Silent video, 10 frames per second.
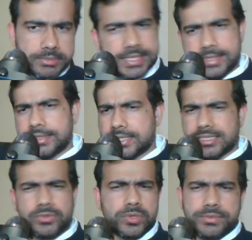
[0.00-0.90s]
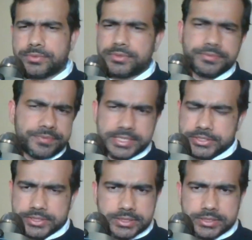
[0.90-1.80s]
But again, that's only for the
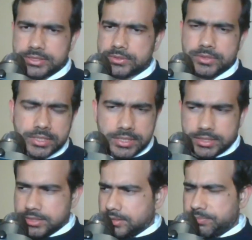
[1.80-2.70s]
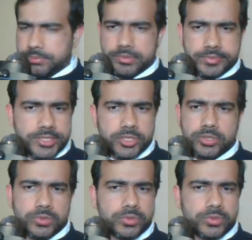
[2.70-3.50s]
freshers, you know, the people with zero to